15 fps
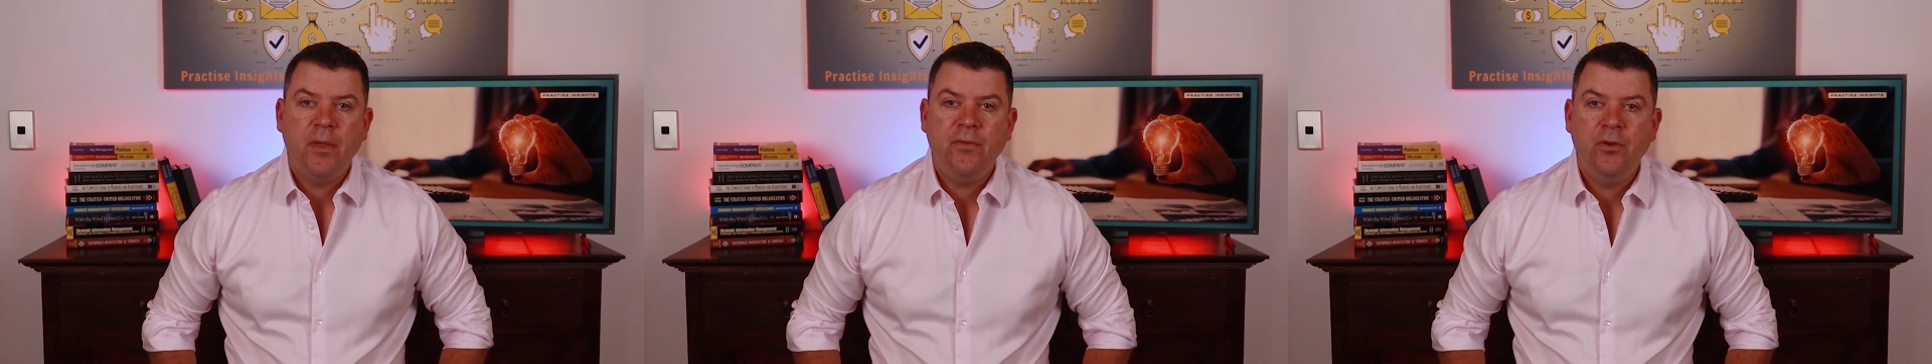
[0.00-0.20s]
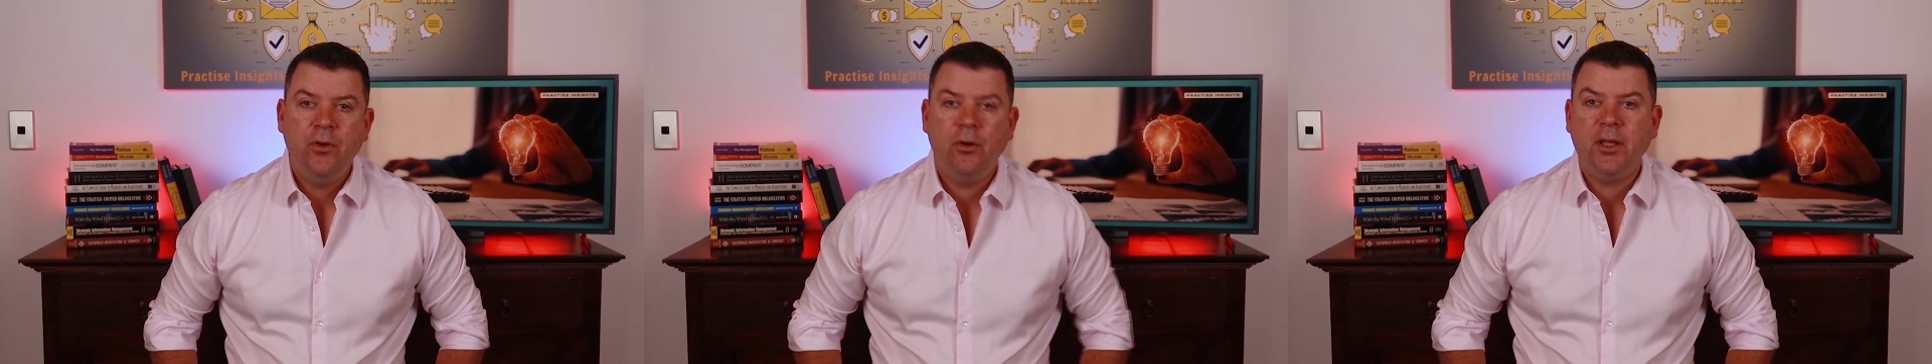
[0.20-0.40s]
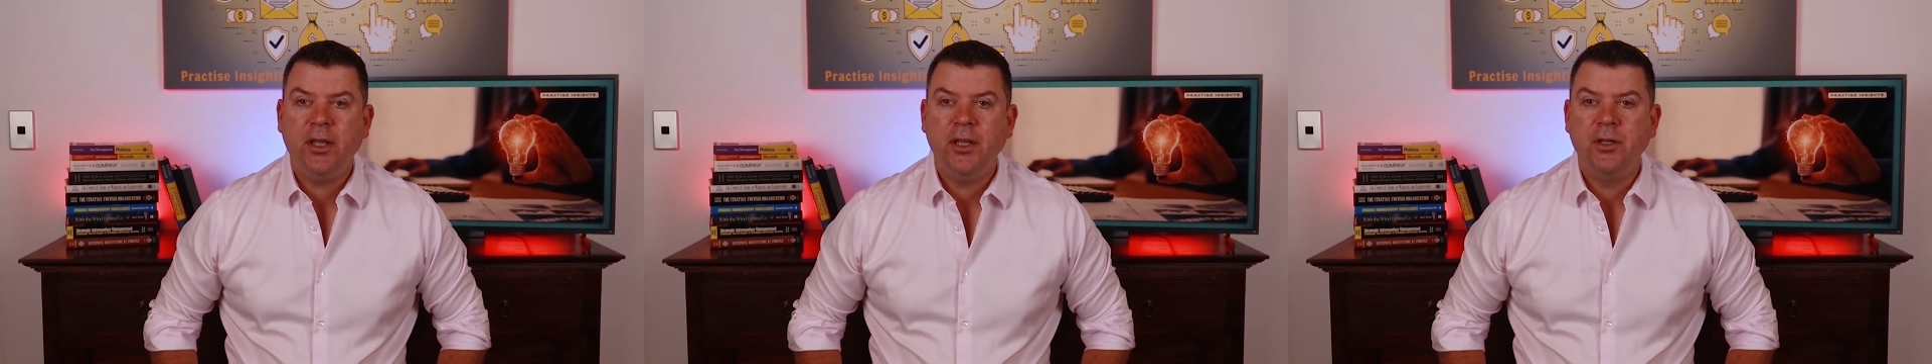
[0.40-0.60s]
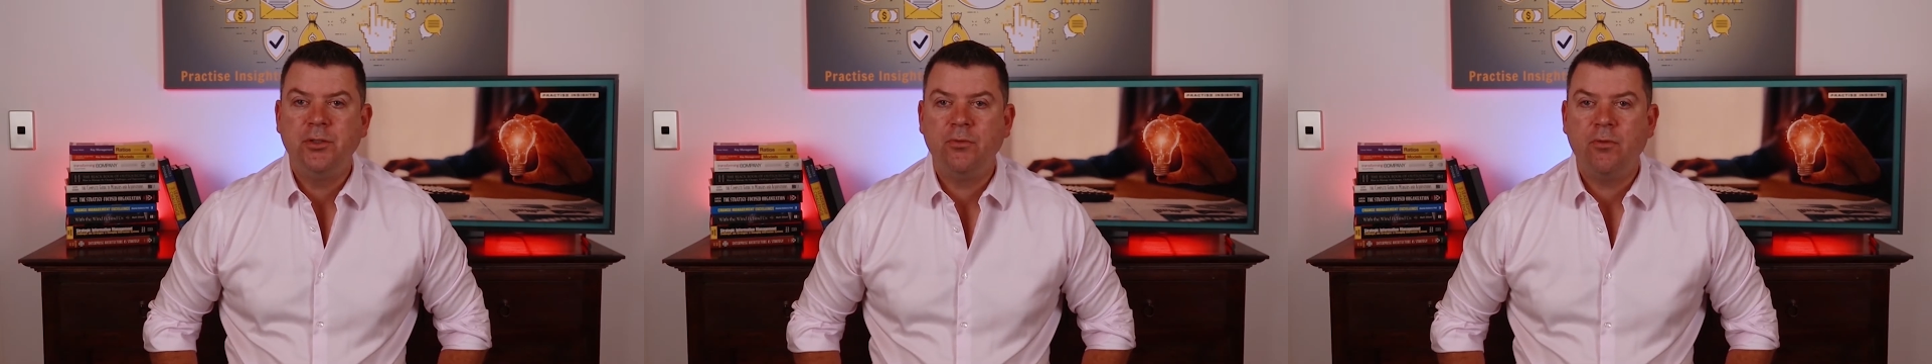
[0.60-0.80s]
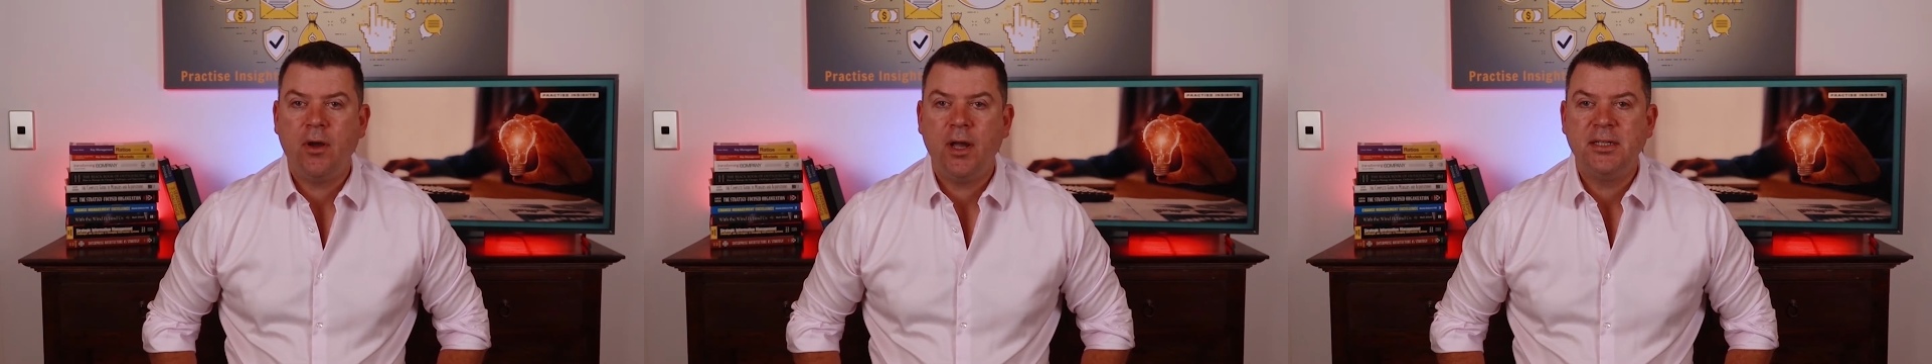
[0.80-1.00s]
If you're looking
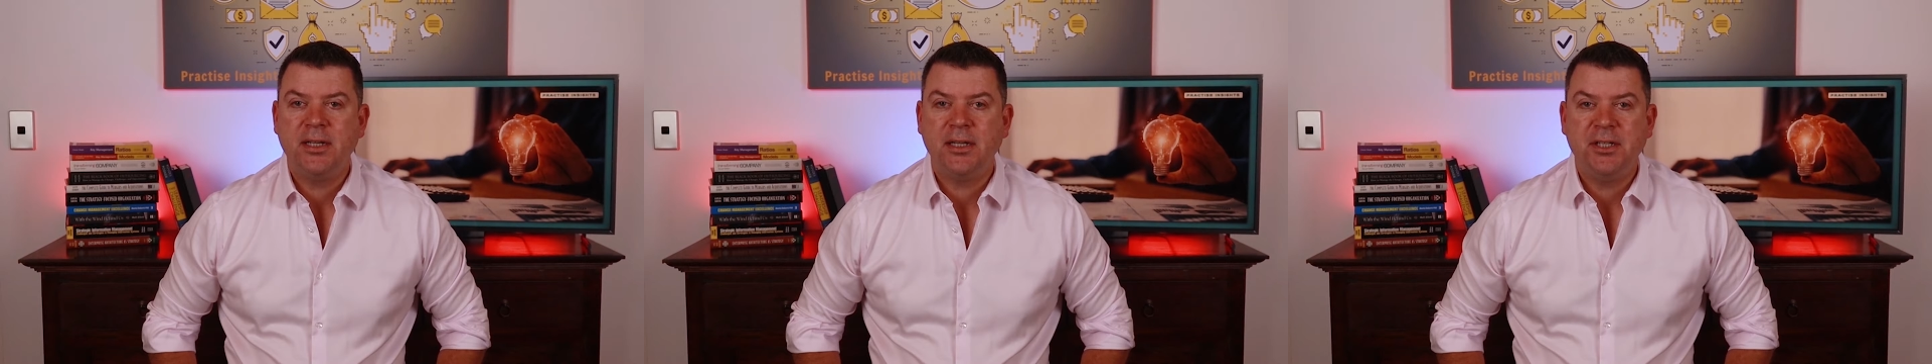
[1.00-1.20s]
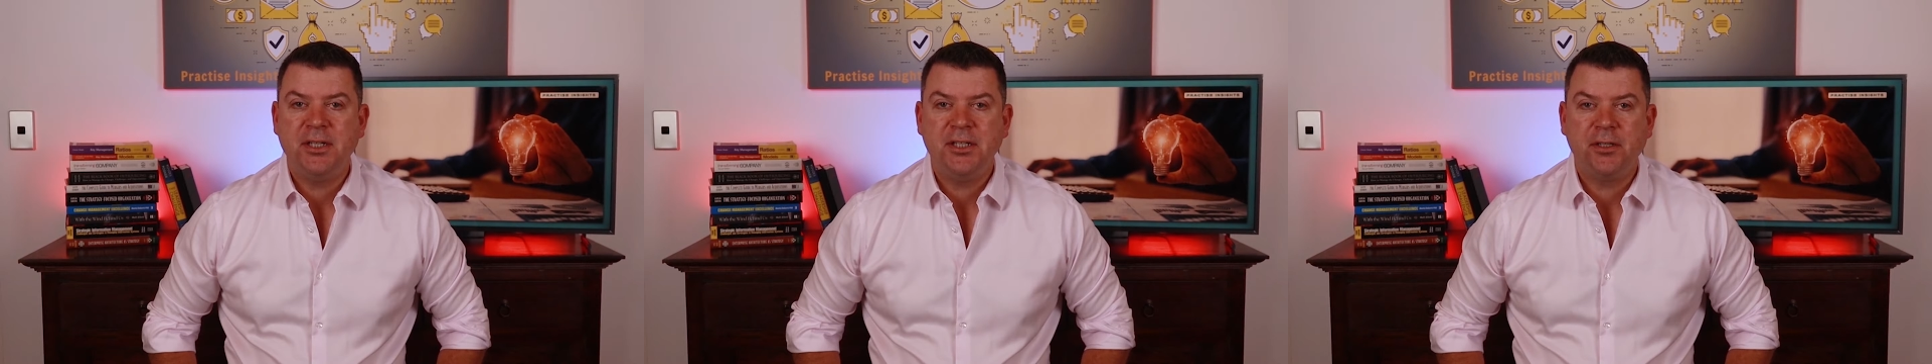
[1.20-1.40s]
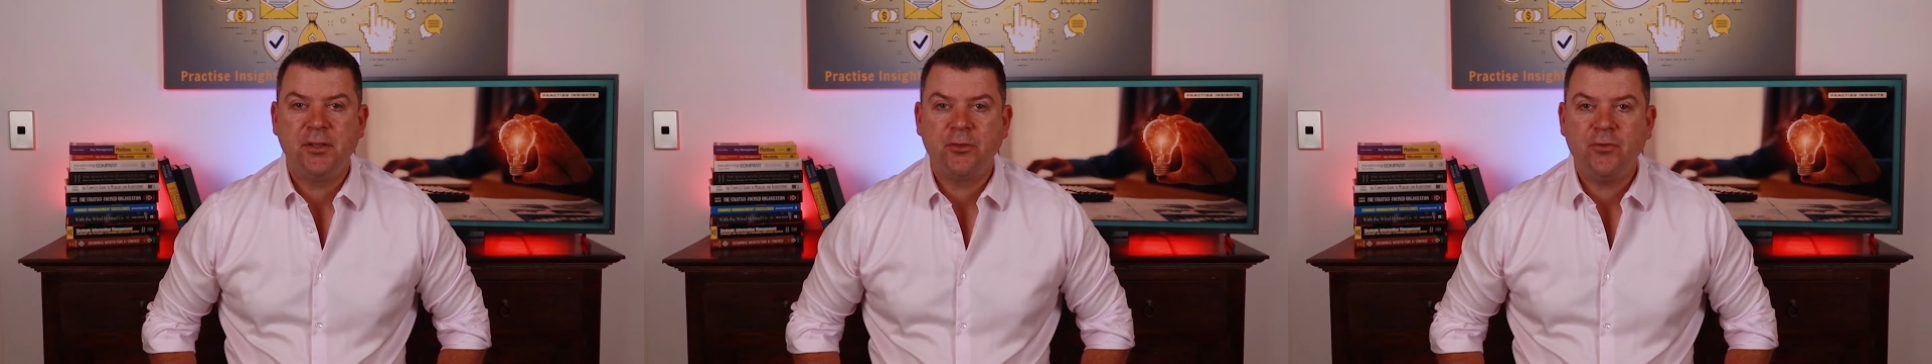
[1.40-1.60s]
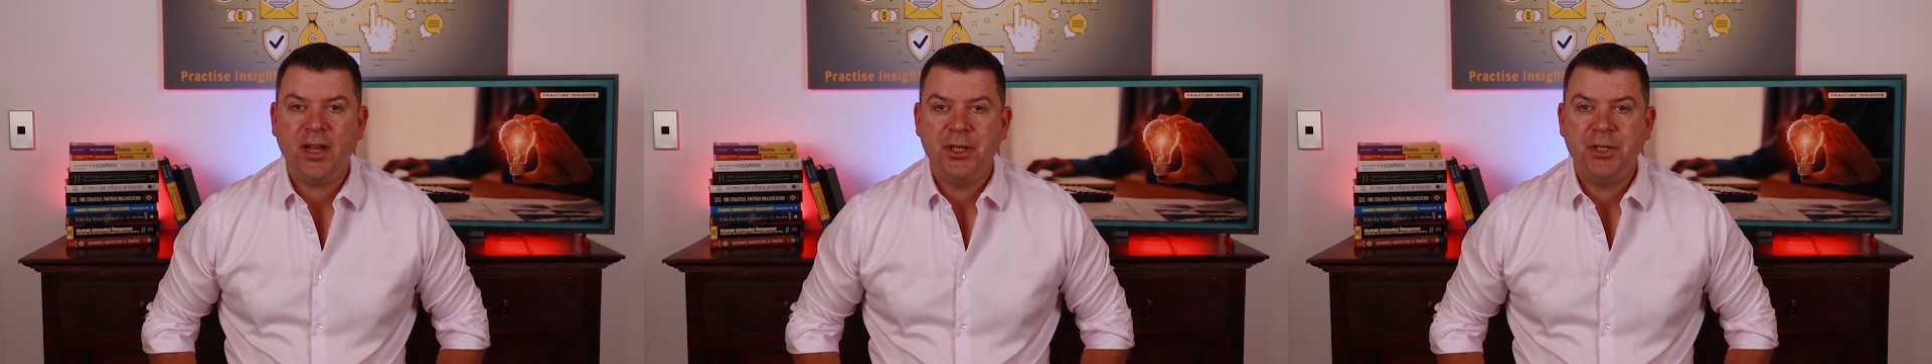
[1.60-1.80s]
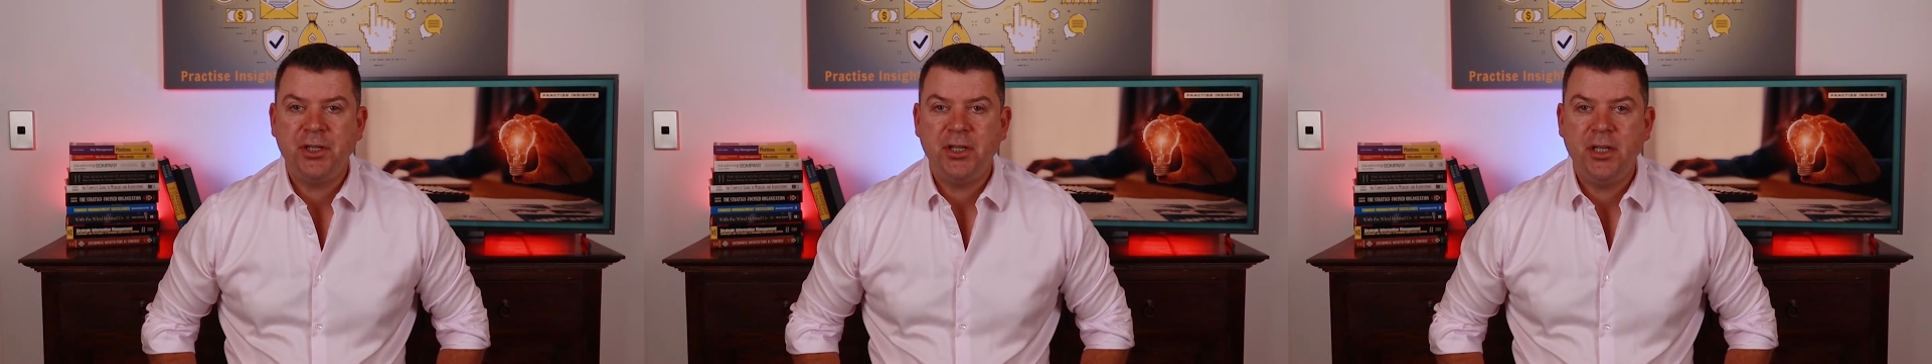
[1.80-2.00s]
to write a digital
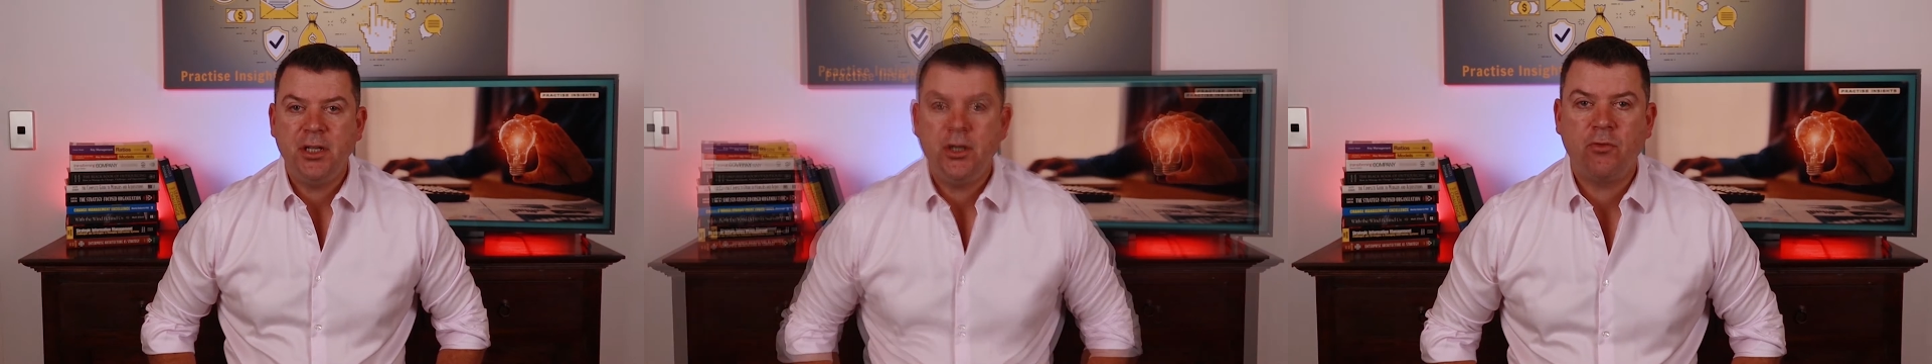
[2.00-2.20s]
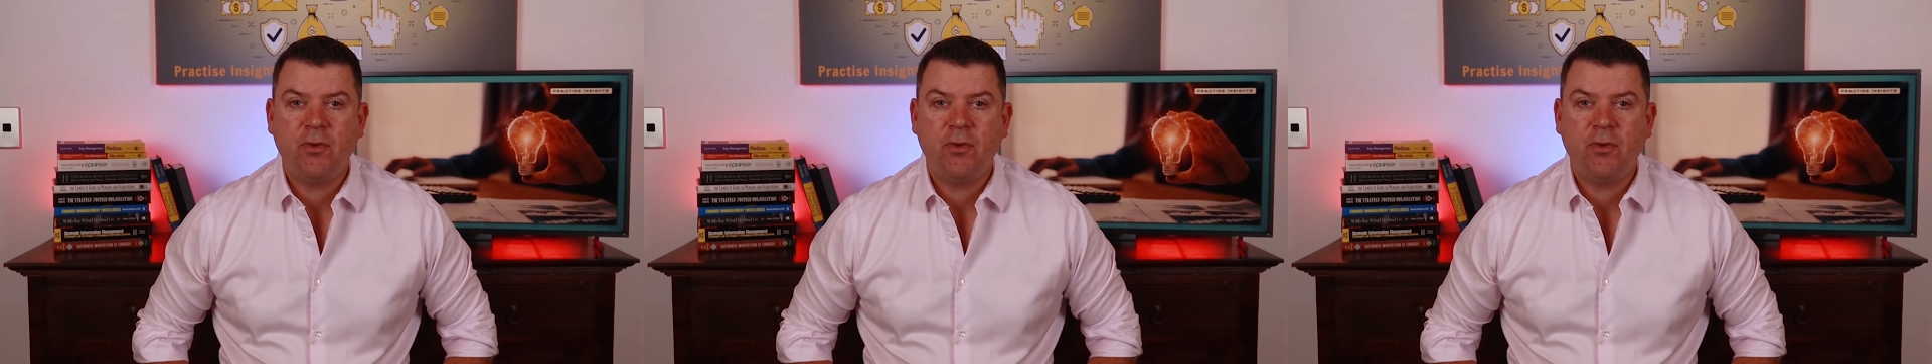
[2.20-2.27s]
strategy,